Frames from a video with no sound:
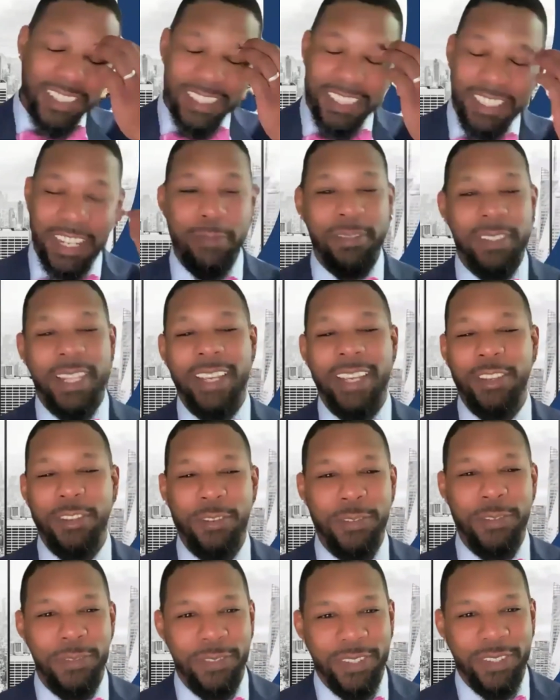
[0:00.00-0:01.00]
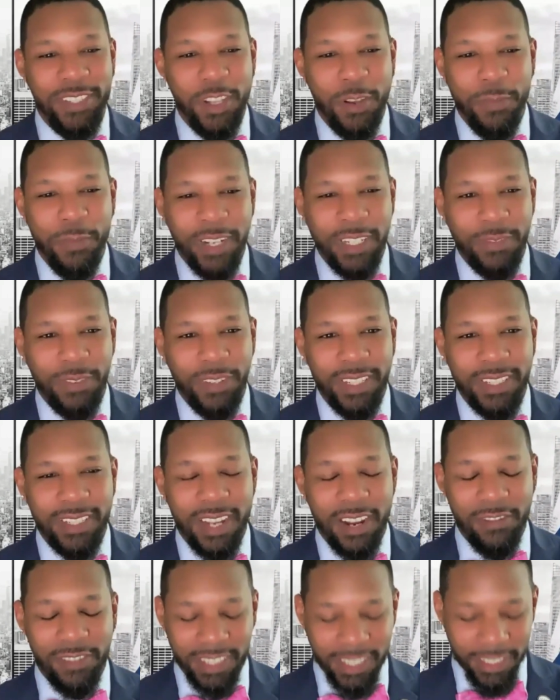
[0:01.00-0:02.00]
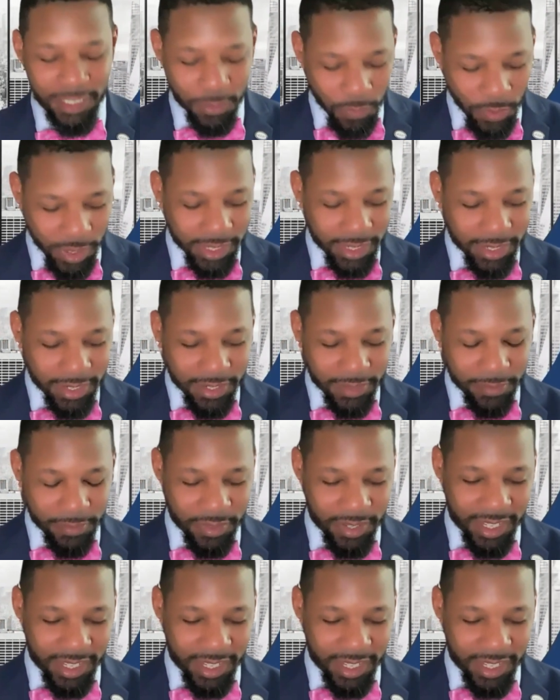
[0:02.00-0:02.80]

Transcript: James, thank you so much for this conversation. One of the